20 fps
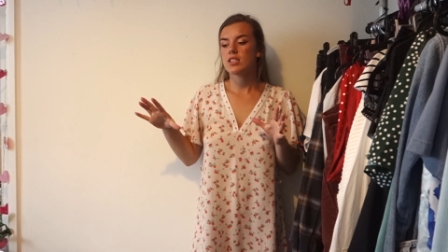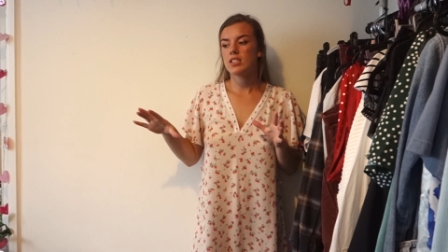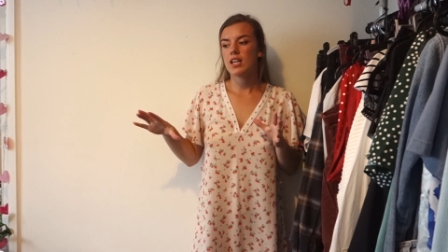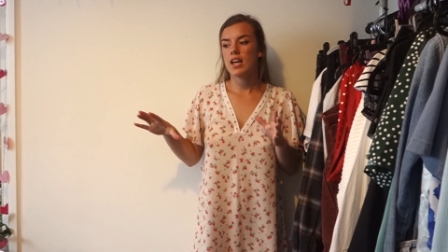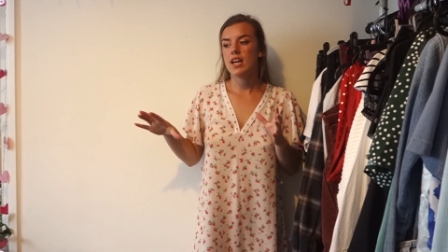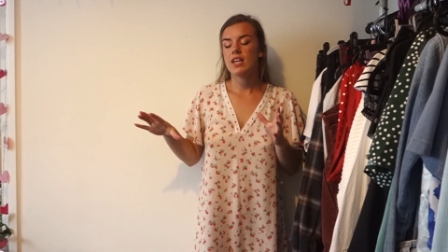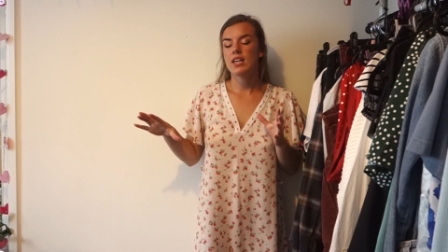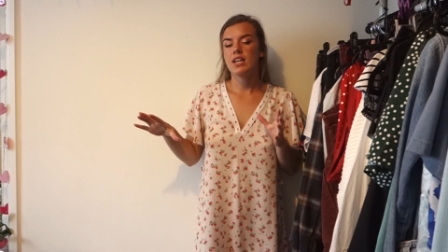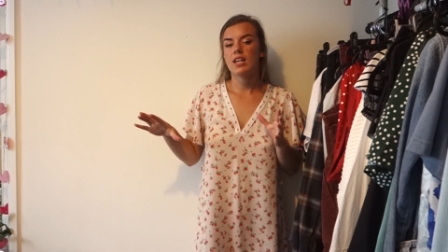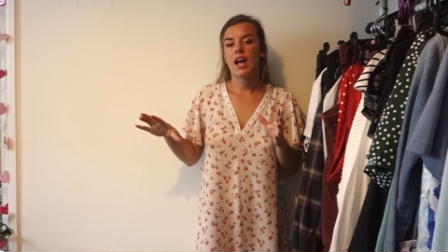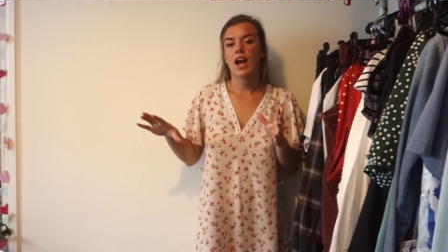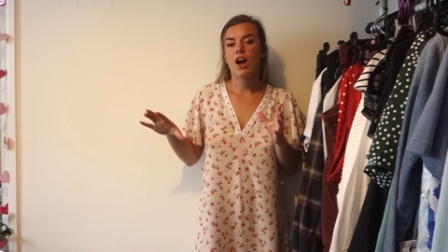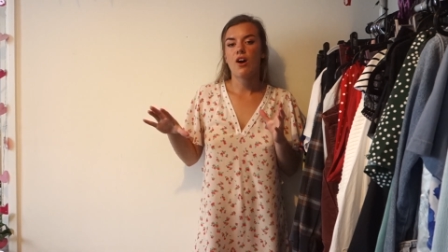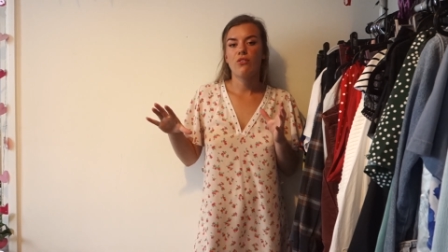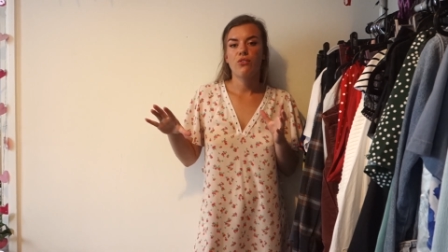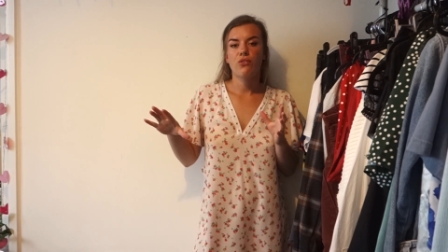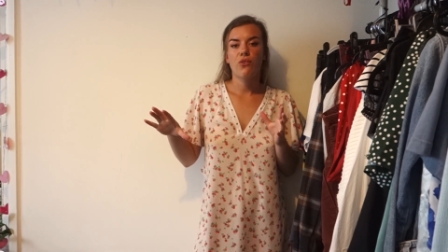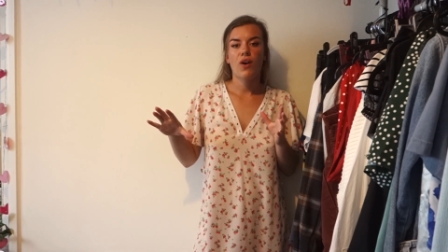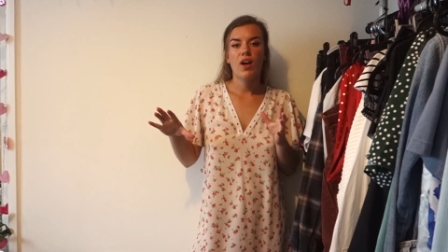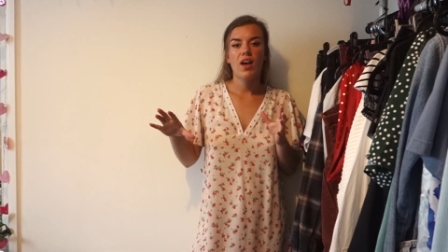date
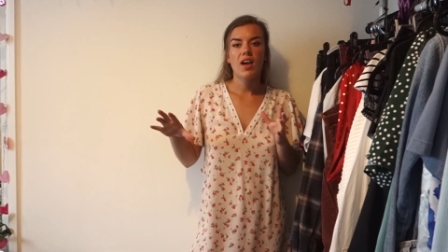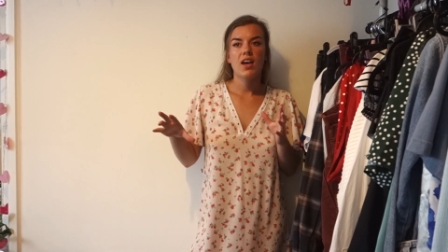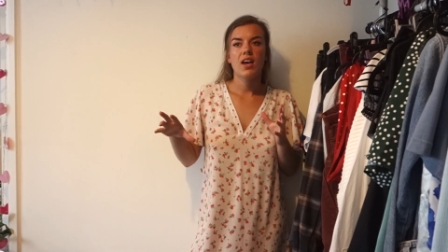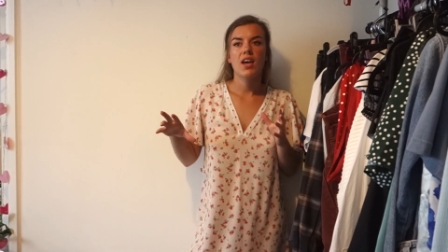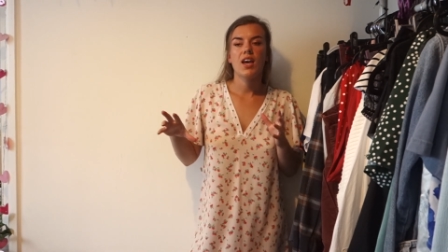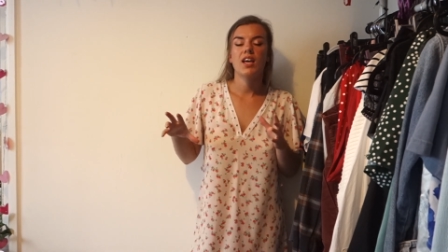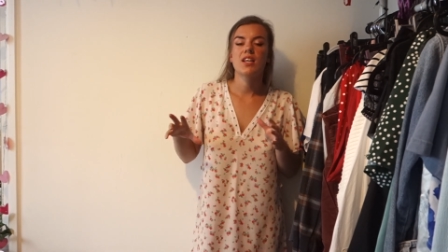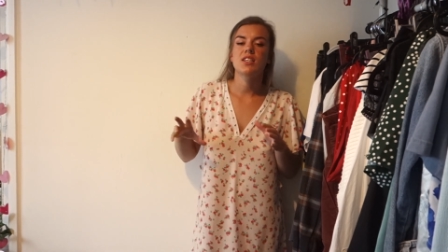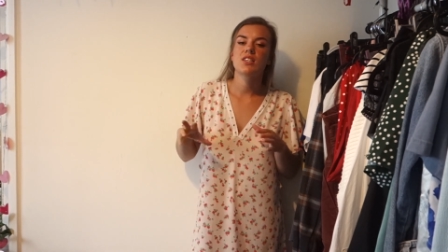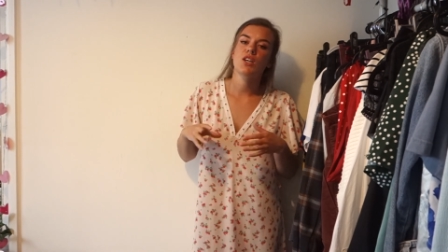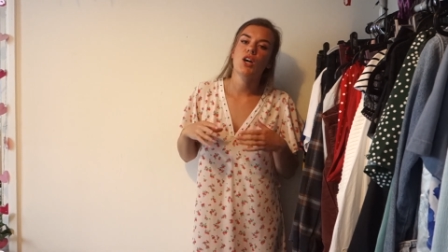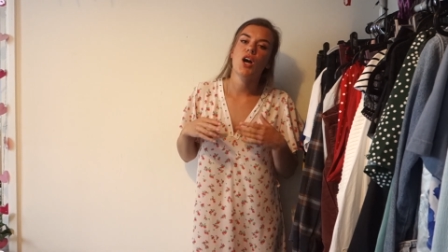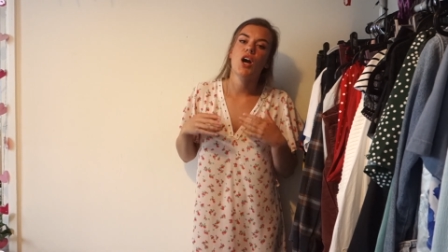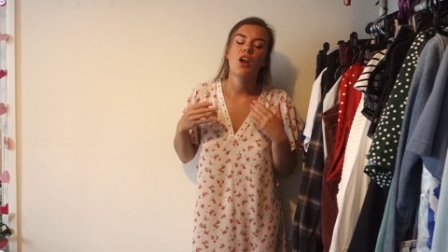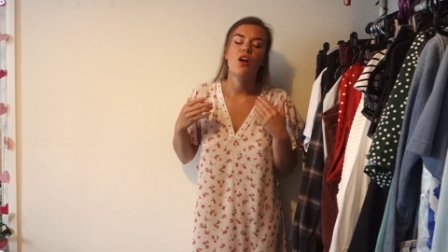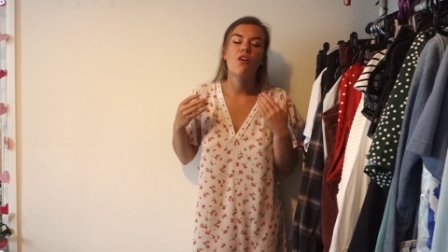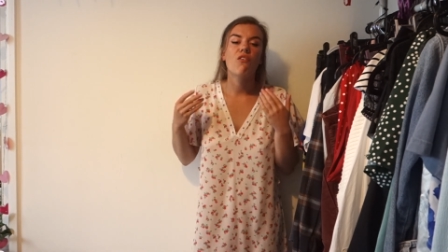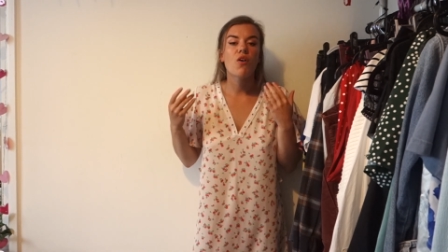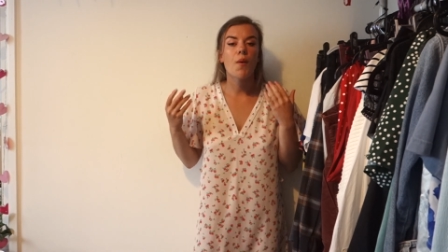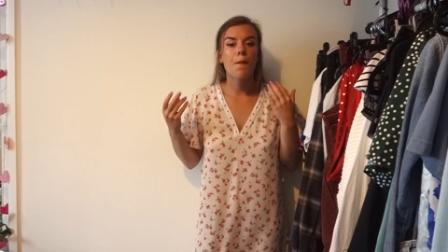outfit is a
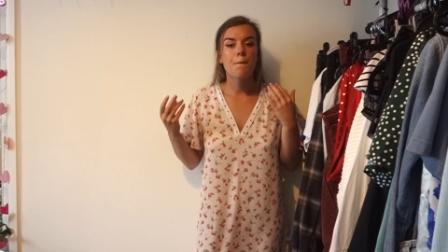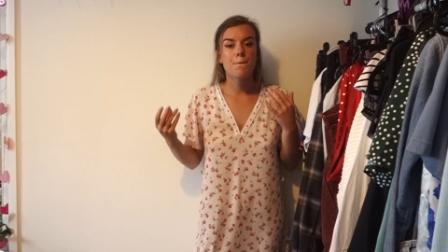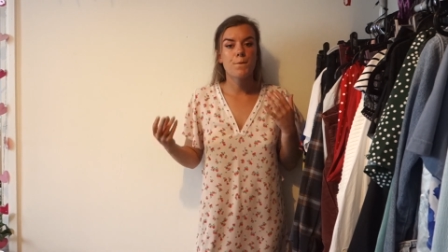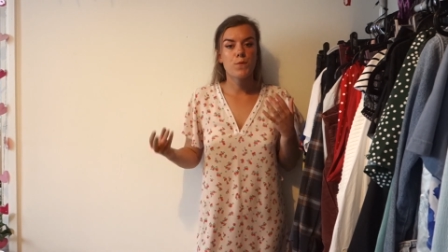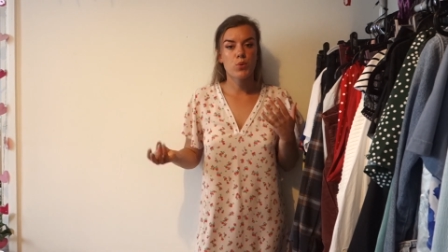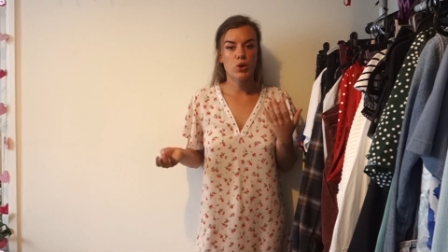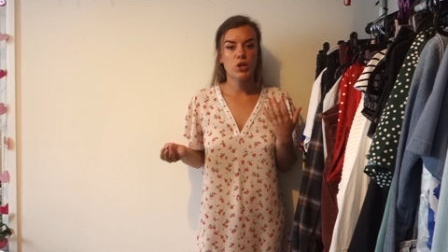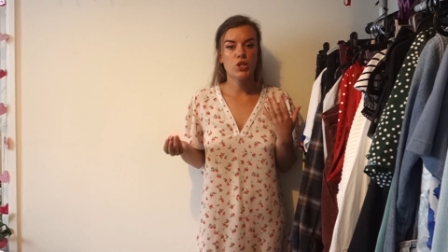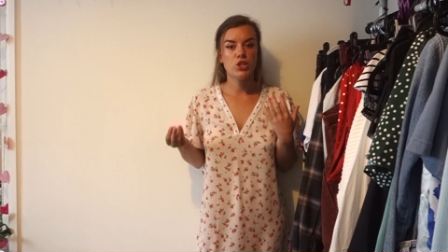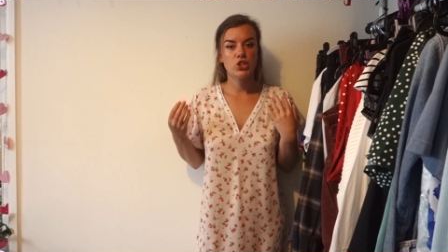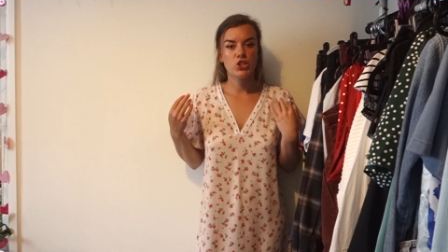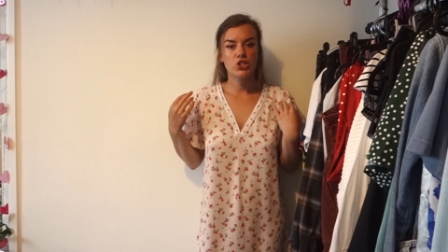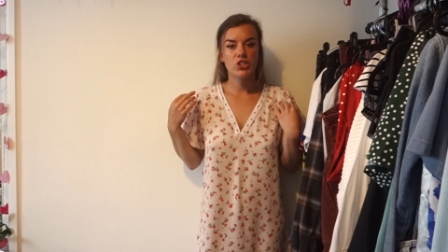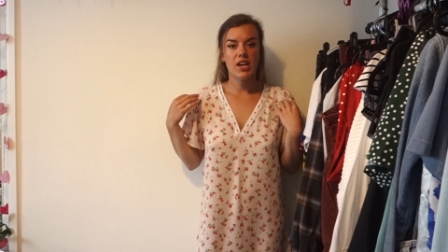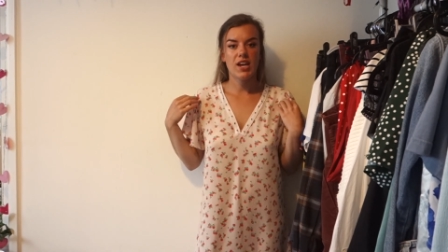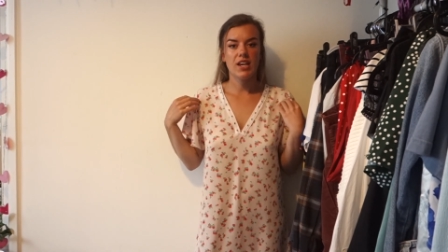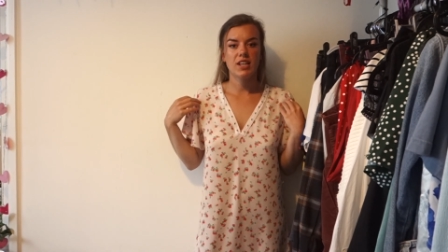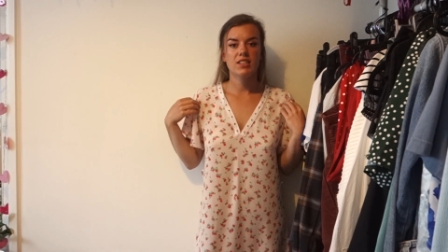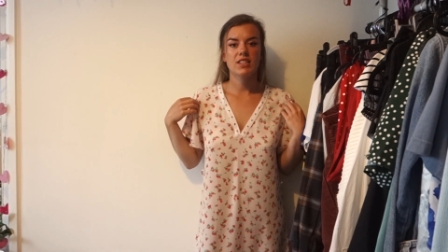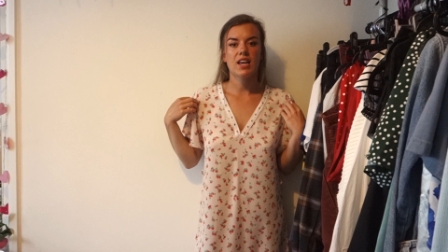kind of brunch
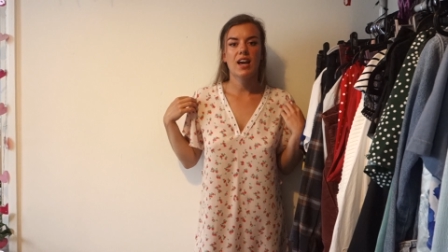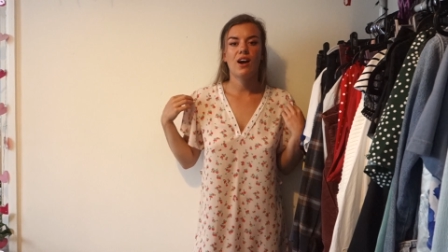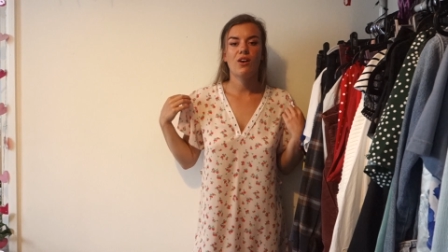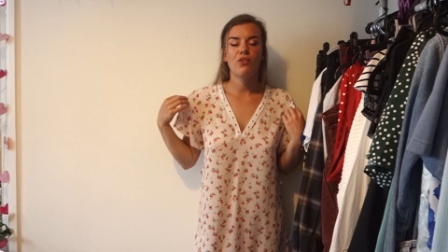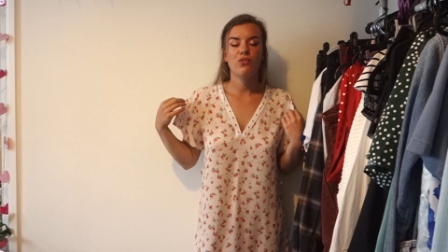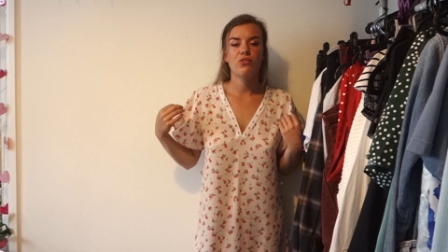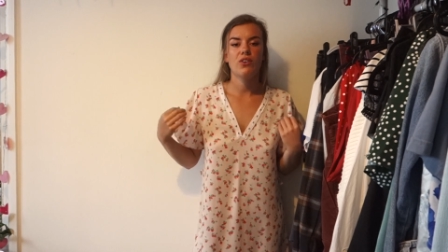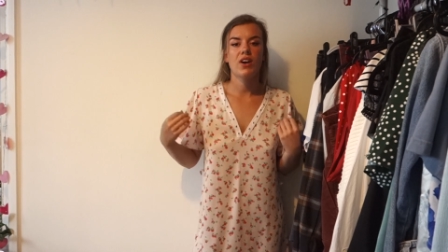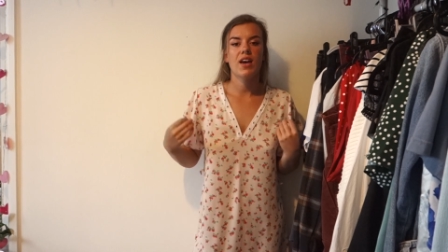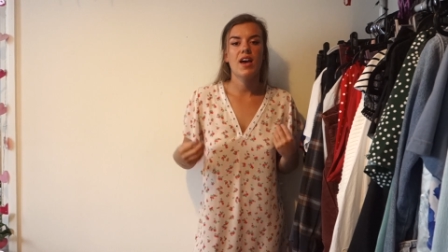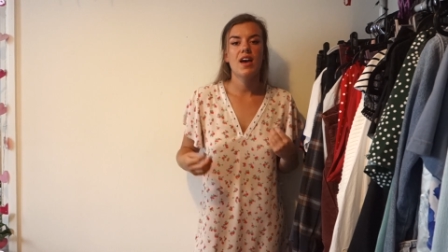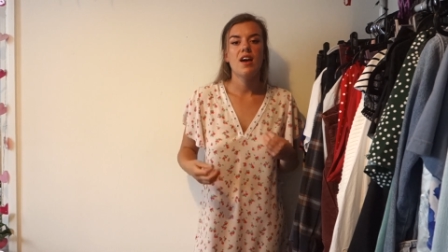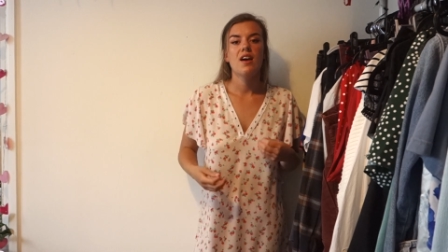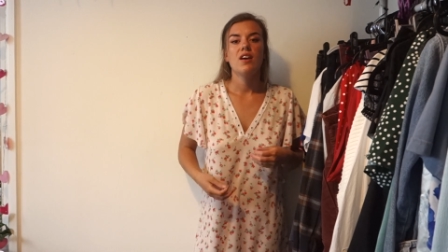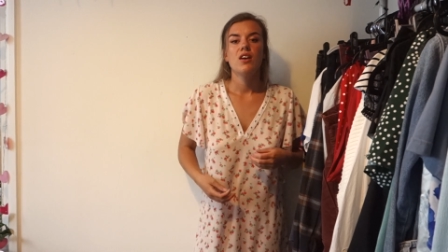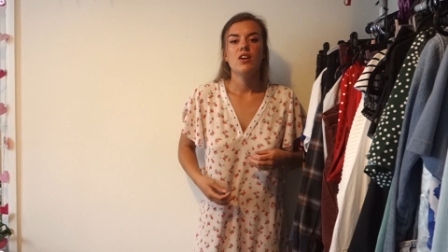date outfit.